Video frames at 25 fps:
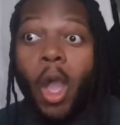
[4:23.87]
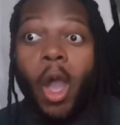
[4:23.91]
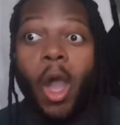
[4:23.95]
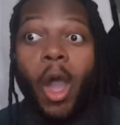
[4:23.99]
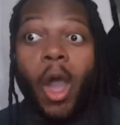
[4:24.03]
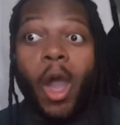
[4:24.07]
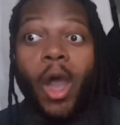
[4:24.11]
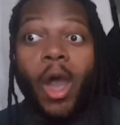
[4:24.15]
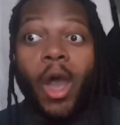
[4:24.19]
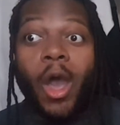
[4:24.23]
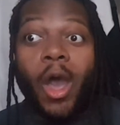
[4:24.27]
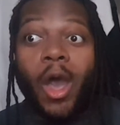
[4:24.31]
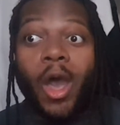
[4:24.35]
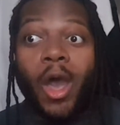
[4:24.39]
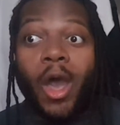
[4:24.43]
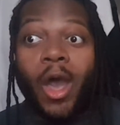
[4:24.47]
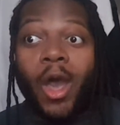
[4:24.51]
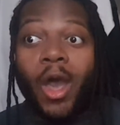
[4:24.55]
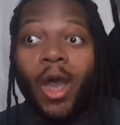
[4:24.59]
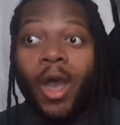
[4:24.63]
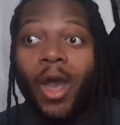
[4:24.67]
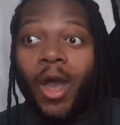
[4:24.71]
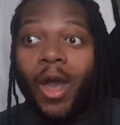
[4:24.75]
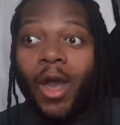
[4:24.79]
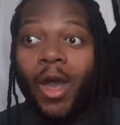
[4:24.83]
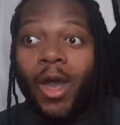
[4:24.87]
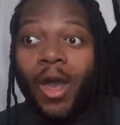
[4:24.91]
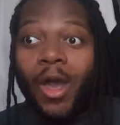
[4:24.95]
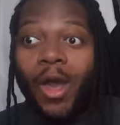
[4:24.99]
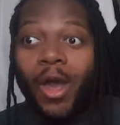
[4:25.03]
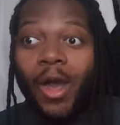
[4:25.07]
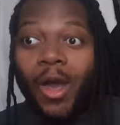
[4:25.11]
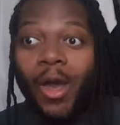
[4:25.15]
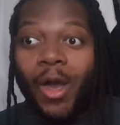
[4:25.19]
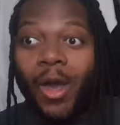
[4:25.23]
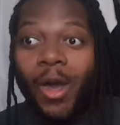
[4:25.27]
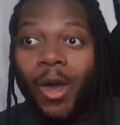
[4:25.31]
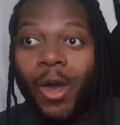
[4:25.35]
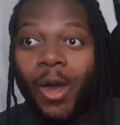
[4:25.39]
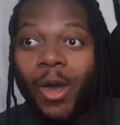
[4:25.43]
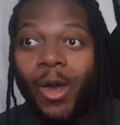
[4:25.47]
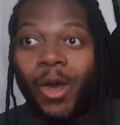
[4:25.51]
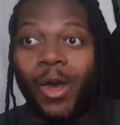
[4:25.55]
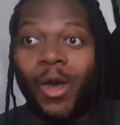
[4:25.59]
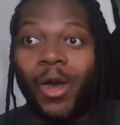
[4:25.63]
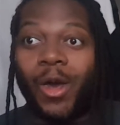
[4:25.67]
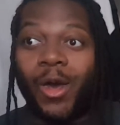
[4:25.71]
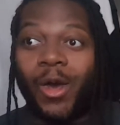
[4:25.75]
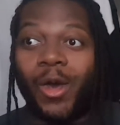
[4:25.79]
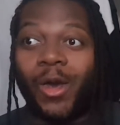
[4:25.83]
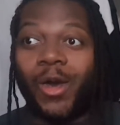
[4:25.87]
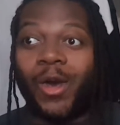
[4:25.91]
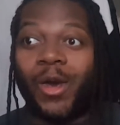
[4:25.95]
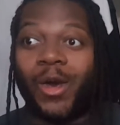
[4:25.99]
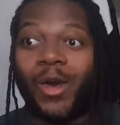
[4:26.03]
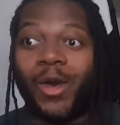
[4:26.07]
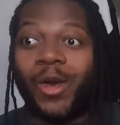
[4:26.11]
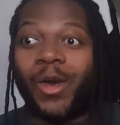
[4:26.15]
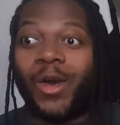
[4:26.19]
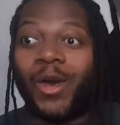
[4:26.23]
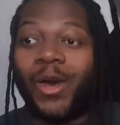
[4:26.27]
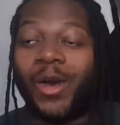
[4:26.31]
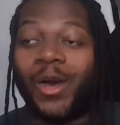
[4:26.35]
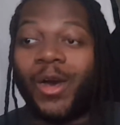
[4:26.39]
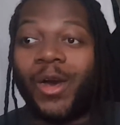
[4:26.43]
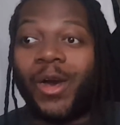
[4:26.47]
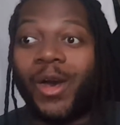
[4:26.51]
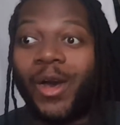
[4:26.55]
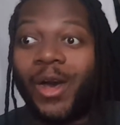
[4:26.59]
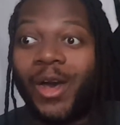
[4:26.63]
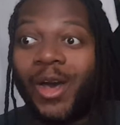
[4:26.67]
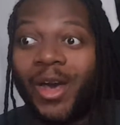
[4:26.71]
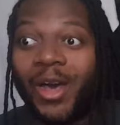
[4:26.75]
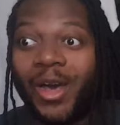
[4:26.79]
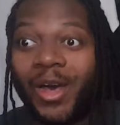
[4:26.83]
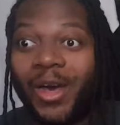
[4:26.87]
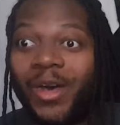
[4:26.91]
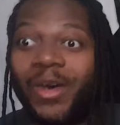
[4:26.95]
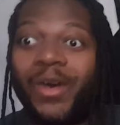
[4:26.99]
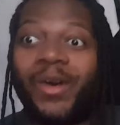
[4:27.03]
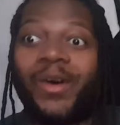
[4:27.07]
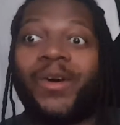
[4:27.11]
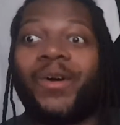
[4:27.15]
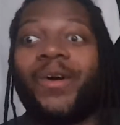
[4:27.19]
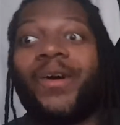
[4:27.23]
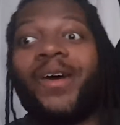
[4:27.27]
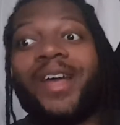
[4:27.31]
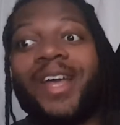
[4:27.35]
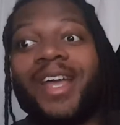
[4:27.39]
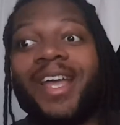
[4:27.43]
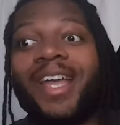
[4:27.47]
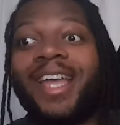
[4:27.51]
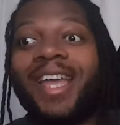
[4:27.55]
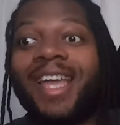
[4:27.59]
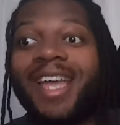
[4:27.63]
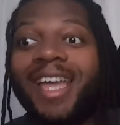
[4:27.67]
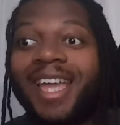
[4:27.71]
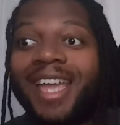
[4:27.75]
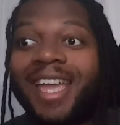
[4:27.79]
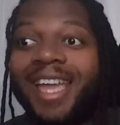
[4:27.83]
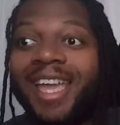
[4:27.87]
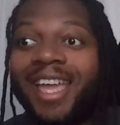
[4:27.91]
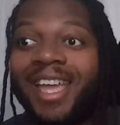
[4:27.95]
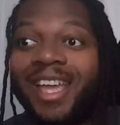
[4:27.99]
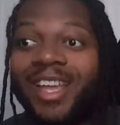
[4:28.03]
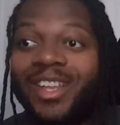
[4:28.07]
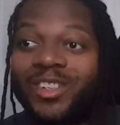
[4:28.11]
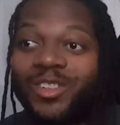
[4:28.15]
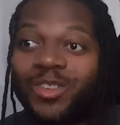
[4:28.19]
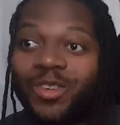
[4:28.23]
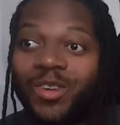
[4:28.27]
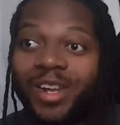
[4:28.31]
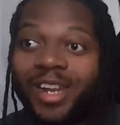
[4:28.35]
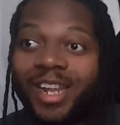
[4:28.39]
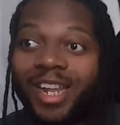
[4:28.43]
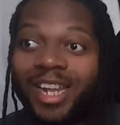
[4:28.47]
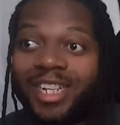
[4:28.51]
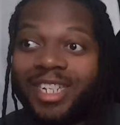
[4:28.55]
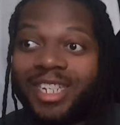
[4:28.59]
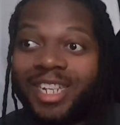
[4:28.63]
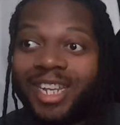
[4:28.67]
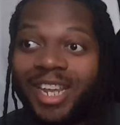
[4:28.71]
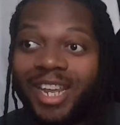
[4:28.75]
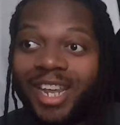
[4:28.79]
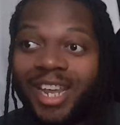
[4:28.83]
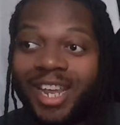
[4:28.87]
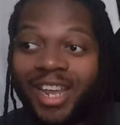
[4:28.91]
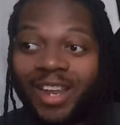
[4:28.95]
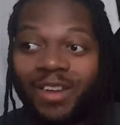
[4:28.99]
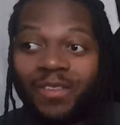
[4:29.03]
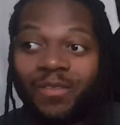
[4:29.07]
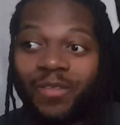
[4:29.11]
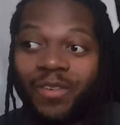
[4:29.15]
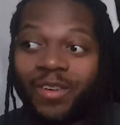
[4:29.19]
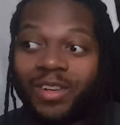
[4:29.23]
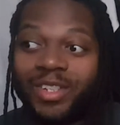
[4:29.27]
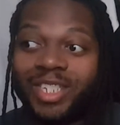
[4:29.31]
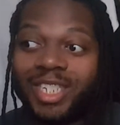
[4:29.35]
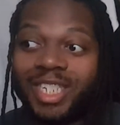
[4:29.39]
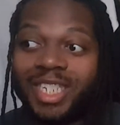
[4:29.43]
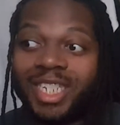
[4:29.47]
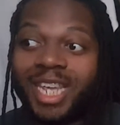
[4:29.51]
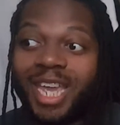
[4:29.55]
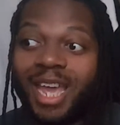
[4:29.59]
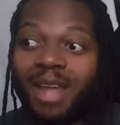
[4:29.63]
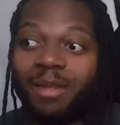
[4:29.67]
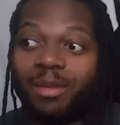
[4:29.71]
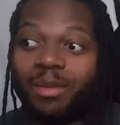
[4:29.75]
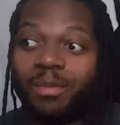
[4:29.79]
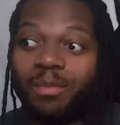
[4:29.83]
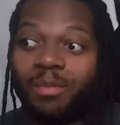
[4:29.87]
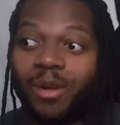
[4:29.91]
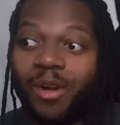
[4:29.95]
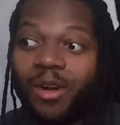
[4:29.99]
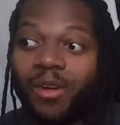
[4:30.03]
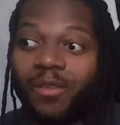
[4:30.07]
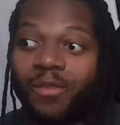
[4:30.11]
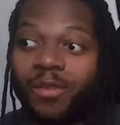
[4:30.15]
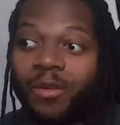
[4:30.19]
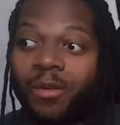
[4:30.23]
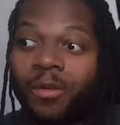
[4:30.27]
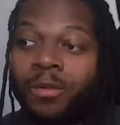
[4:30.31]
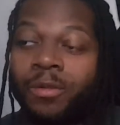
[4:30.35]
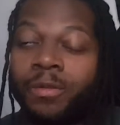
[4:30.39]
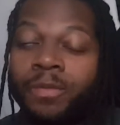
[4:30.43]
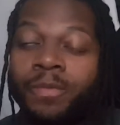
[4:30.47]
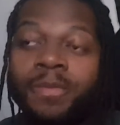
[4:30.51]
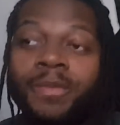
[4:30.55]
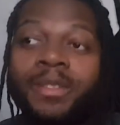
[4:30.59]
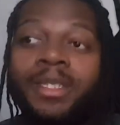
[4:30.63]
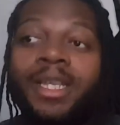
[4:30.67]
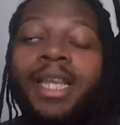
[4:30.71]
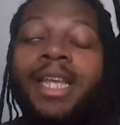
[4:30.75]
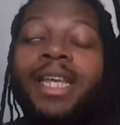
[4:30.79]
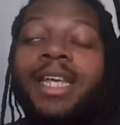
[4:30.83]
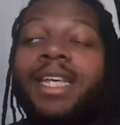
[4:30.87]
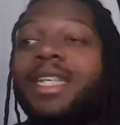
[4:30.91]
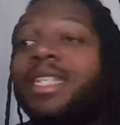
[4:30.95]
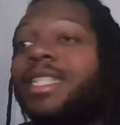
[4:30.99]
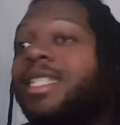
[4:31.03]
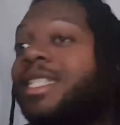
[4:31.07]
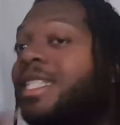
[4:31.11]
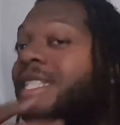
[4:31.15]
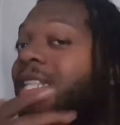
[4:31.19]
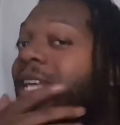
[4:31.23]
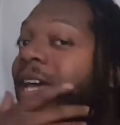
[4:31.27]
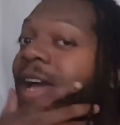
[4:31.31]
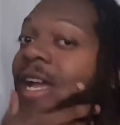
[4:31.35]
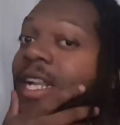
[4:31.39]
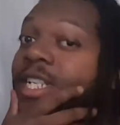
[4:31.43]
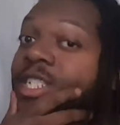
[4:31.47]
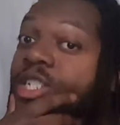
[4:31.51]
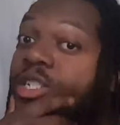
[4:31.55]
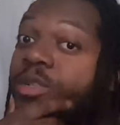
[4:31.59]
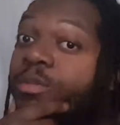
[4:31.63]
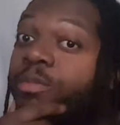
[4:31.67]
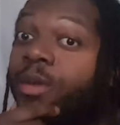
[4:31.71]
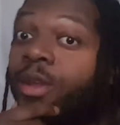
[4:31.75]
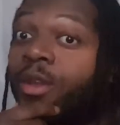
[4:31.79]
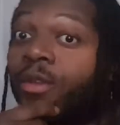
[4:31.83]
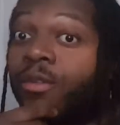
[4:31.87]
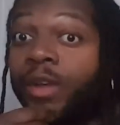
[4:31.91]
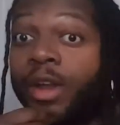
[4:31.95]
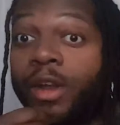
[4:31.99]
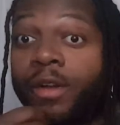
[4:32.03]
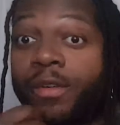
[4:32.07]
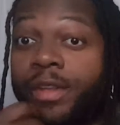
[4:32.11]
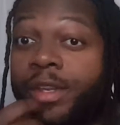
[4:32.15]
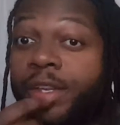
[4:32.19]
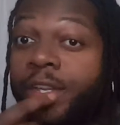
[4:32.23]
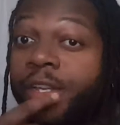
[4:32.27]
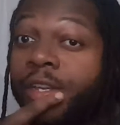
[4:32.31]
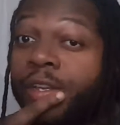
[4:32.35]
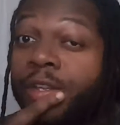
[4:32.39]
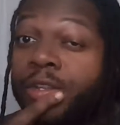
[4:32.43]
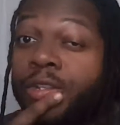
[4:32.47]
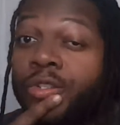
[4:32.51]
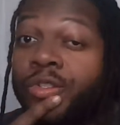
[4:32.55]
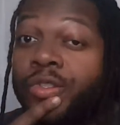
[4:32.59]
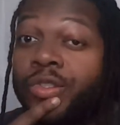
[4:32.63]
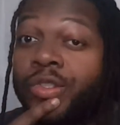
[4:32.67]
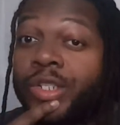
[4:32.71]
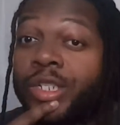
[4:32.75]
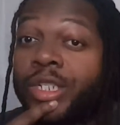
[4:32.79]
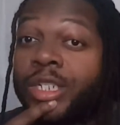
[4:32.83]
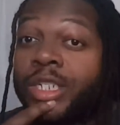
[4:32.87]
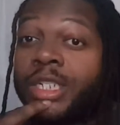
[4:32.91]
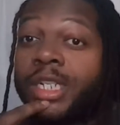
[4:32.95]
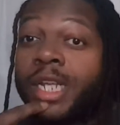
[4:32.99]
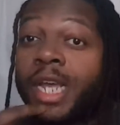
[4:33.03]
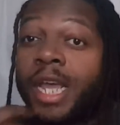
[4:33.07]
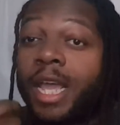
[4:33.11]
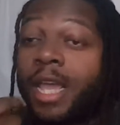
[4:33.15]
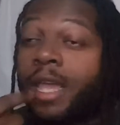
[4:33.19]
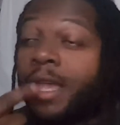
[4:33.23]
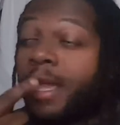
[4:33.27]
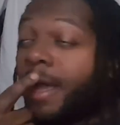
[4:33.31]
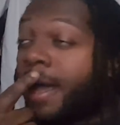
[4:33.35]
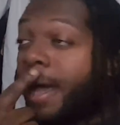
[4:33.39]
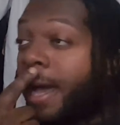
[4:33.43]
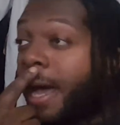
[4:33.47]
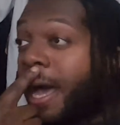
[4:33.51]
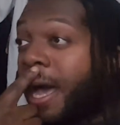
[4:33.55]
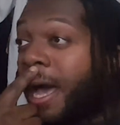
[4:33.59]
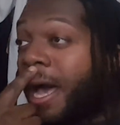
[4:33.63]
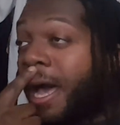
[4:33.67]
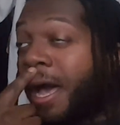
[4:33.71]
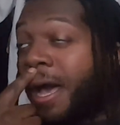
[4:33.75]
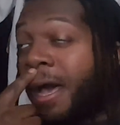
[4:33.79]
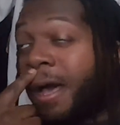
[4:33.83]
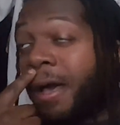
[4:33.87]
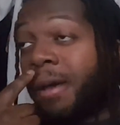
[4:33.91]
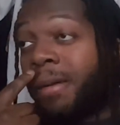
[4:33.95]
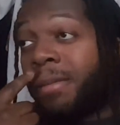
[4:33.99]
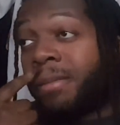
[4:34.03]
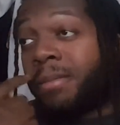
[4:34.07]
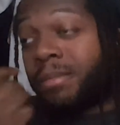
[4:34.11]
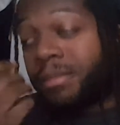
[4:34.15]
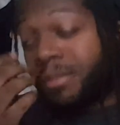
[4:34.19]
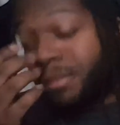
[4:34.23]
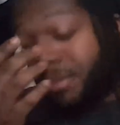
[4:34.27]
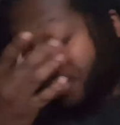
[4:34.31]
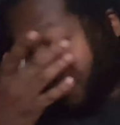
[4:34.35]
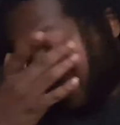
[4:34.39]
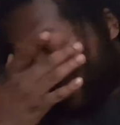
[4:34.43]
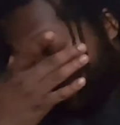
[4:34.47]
Oh! Ho, ho, ho, ho. Android eighteen versus Captain Marvel. That should be very interesting. Um...